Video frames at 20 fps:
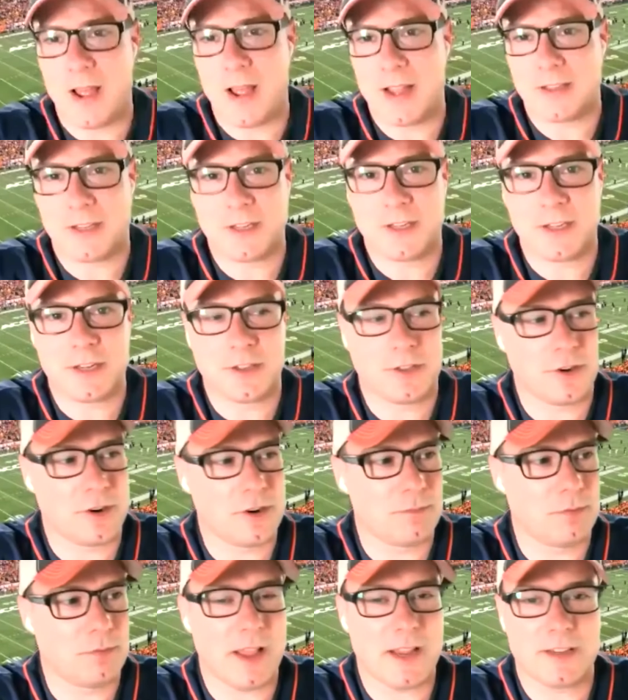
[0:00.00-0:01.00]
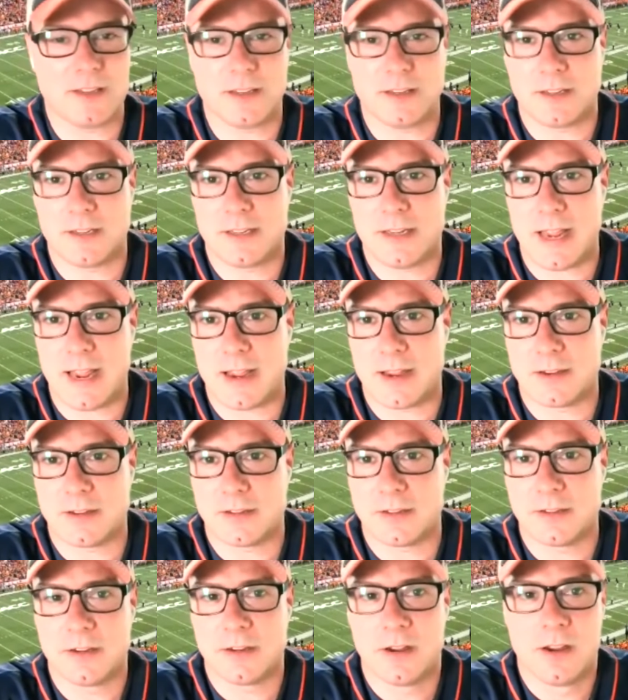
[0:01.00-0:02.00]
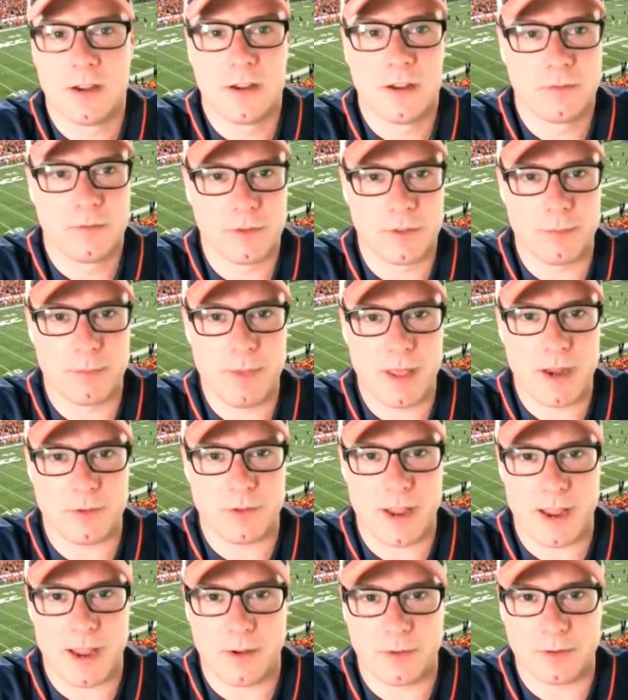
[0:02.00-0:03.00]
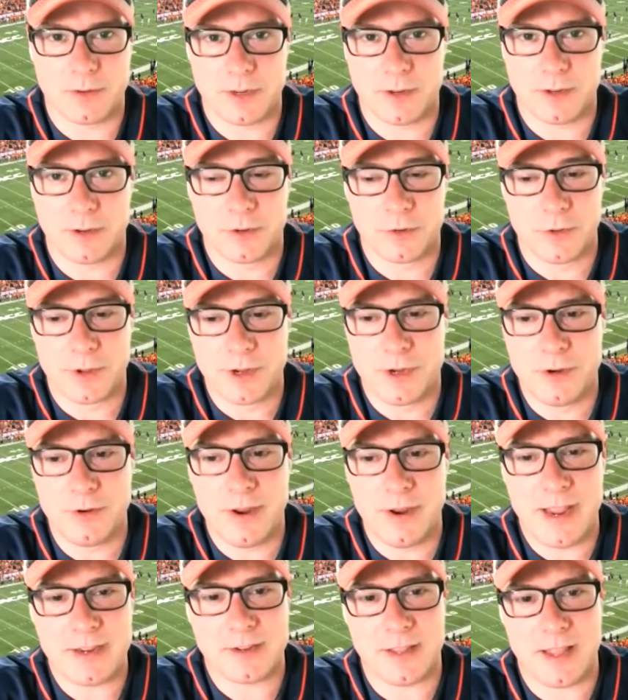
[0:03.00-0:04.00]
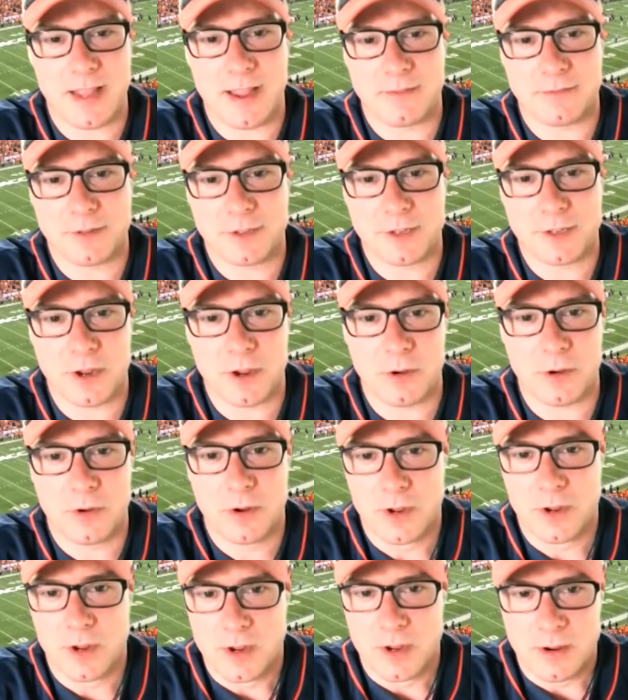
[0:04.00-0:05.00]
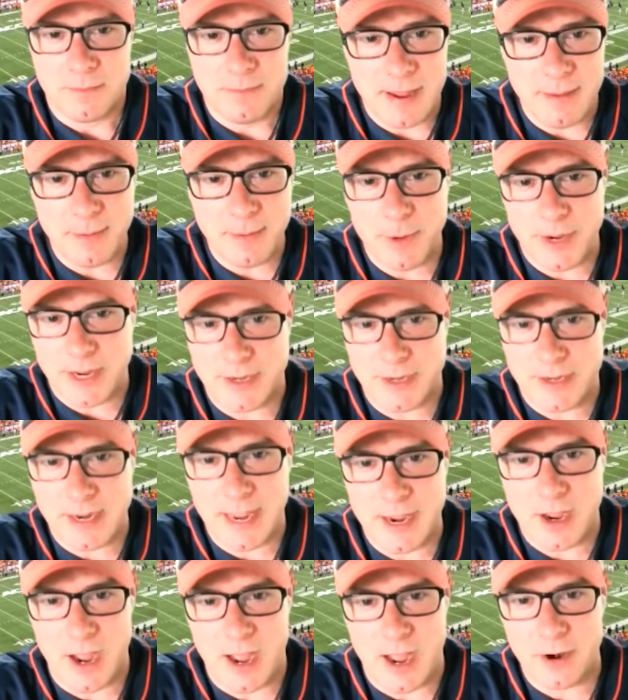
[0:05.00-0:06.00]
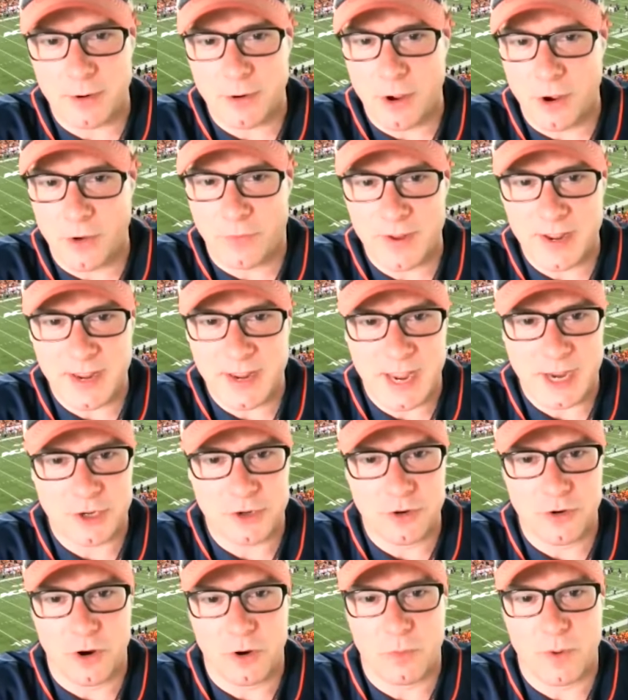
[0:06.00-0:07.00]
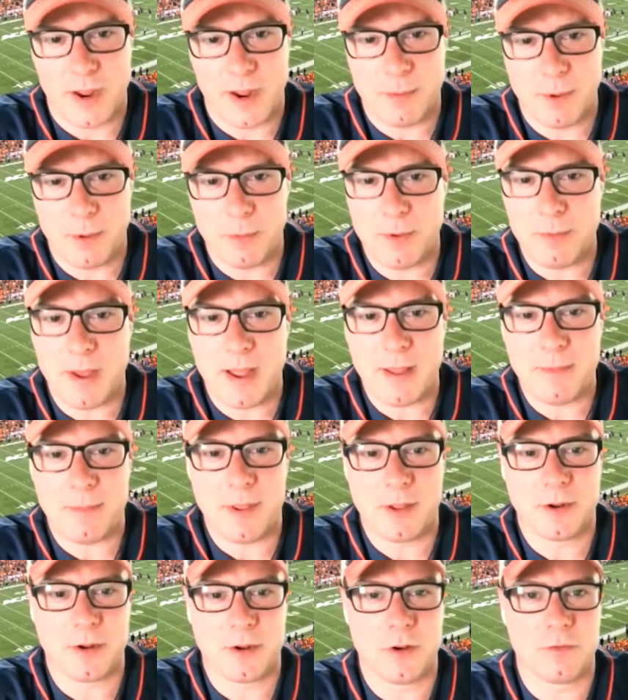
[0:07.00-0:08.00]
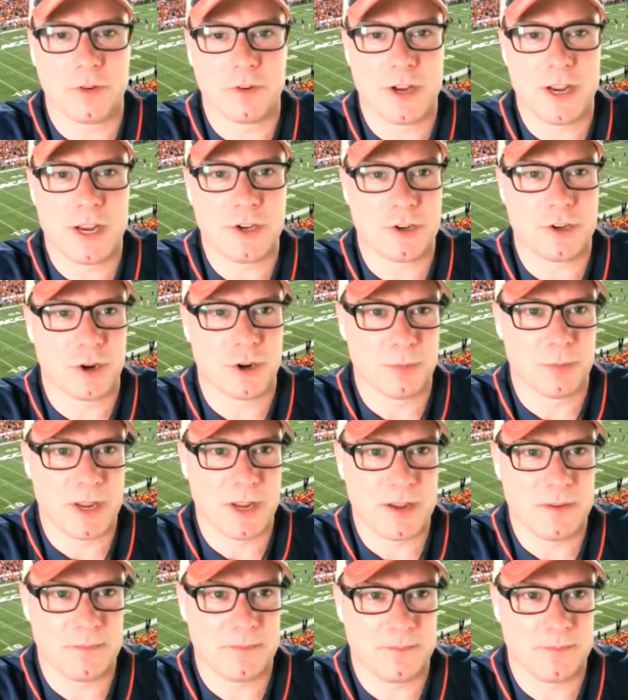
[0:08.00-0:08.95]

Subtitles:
is in third place as it stands for the medal count, and there's only 2 days left. So maybe we could take. I don't know if we can catch Norway, but we might be able to overtake Germany.